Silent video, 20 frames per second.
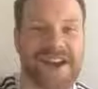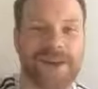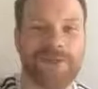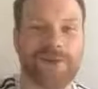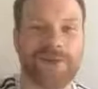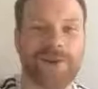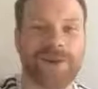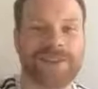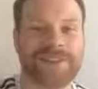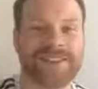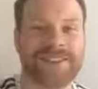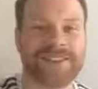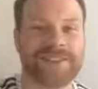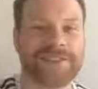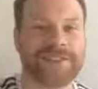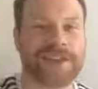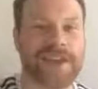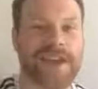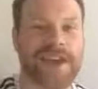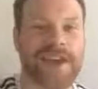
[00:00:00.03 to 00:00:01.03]
Hey everyone,
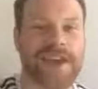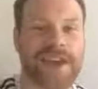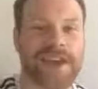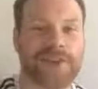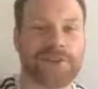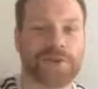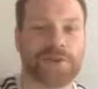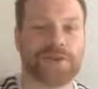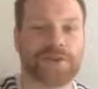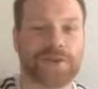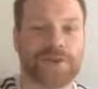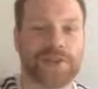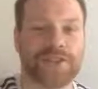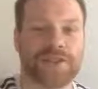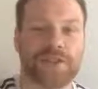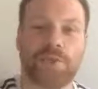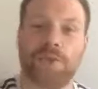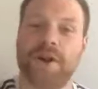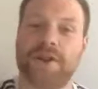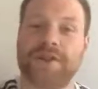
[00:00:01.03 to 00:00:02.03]
it's day 8 of
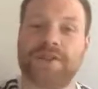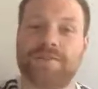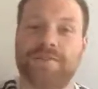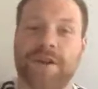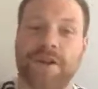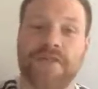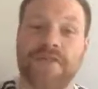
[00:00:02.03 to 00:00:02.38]
Tourette's Awareness